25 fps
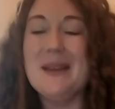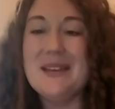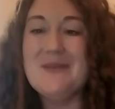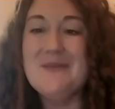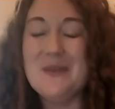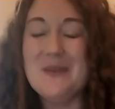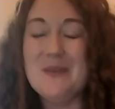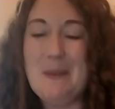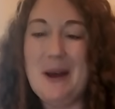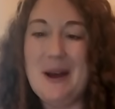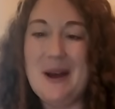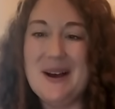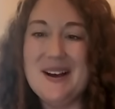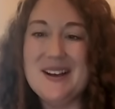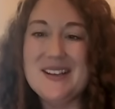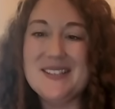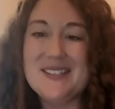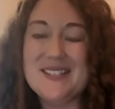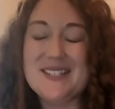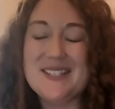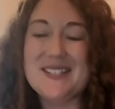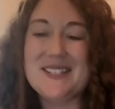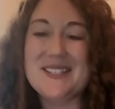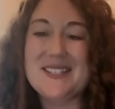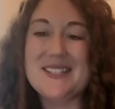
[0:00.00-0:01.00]
in the
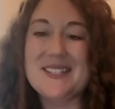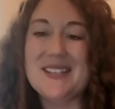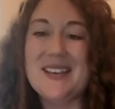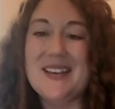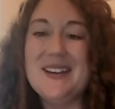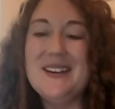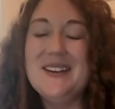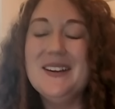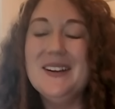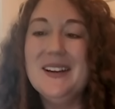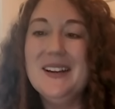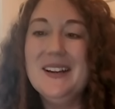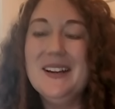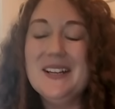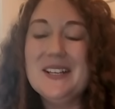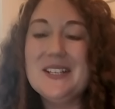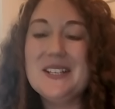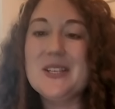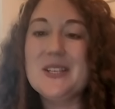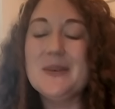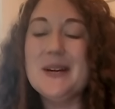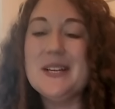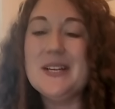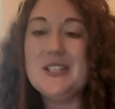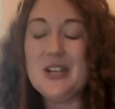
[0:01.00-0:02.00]
past.
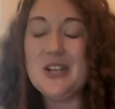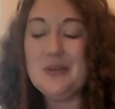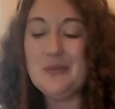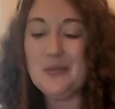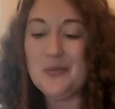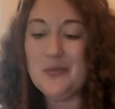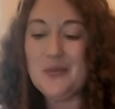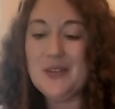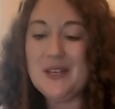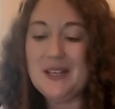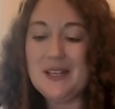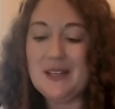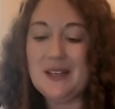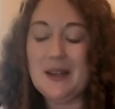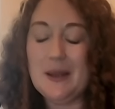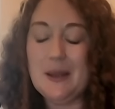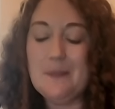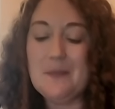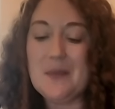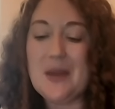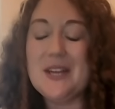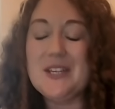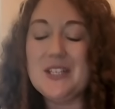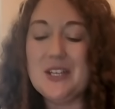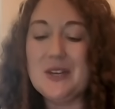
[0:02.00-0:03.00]
So I don't
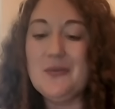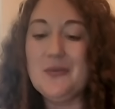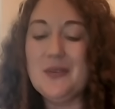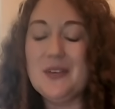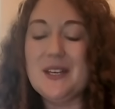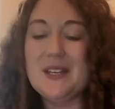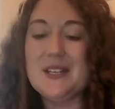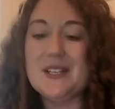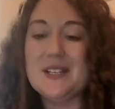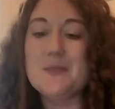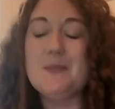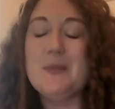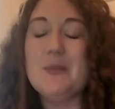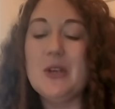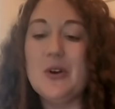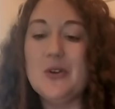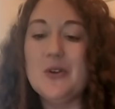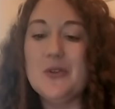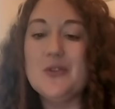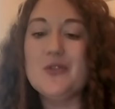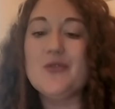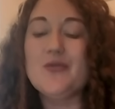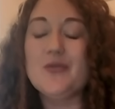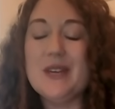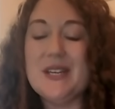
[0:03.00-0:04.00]
think it's
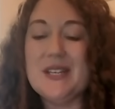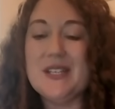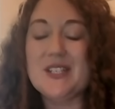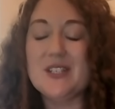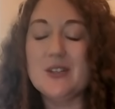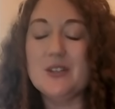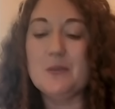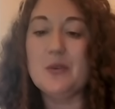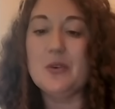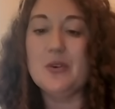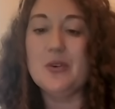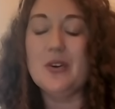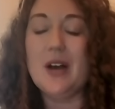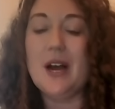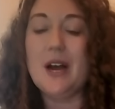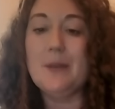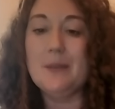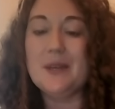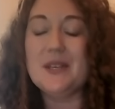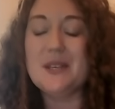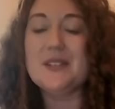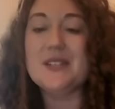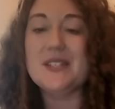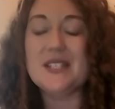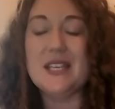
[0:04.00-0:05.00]
beyond reasonable
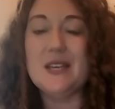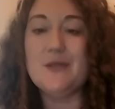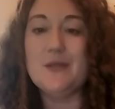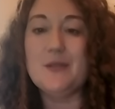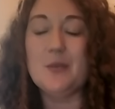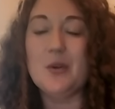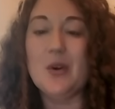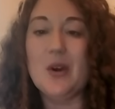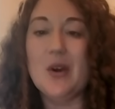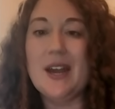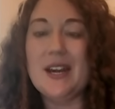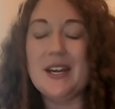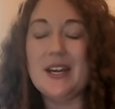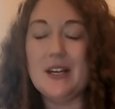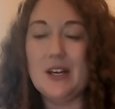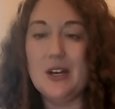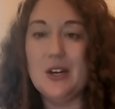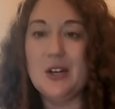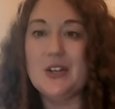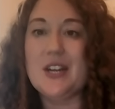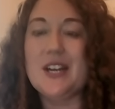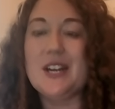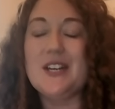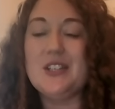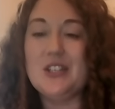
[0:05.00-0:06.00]
conceivable
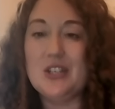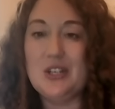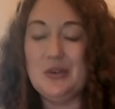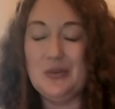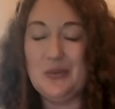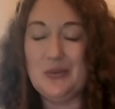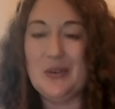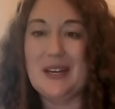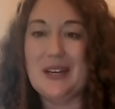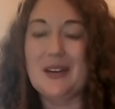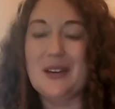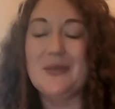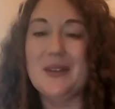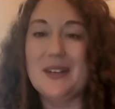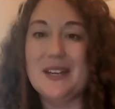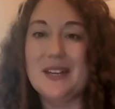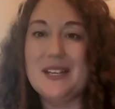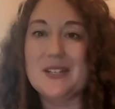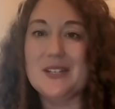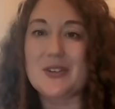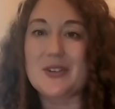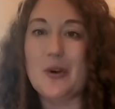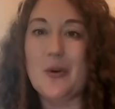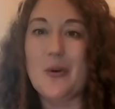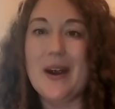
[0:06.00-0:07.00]
likelihood. I do think that
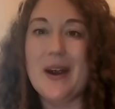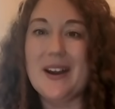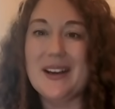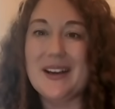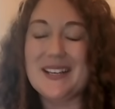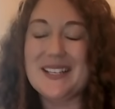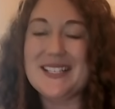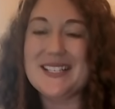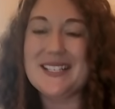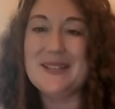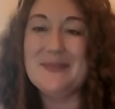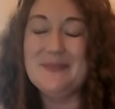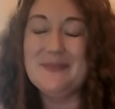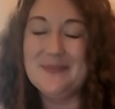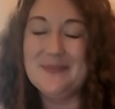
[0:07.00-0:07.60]
he's correct.